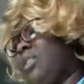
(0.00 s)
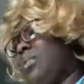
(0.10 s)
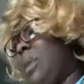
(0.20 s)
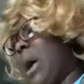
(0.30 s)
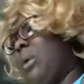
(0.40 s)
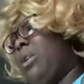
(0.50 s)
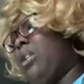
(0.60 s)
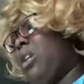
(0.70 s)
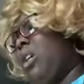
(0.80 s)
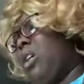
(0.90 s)
and power?
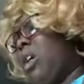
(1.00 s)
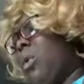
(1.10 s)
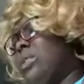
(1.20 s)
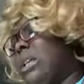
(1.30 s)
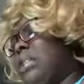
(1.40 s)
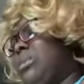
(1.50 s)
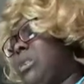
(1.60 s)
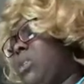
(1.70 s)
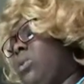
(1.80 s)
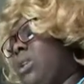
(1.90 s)
Or was that
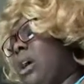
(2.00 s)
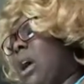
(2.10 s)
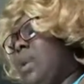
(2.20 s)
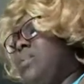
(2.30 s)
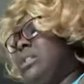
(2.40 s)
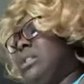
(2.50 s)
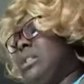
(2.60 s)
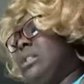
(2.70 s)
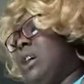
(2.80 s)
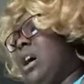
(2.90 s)
something only a high
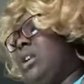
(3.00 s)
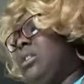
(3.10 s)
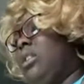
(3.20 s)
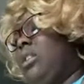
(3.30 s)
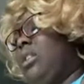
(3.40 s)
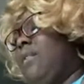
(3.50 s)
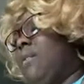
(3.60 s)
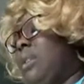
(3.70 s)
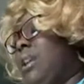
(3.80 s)
priestess got? For an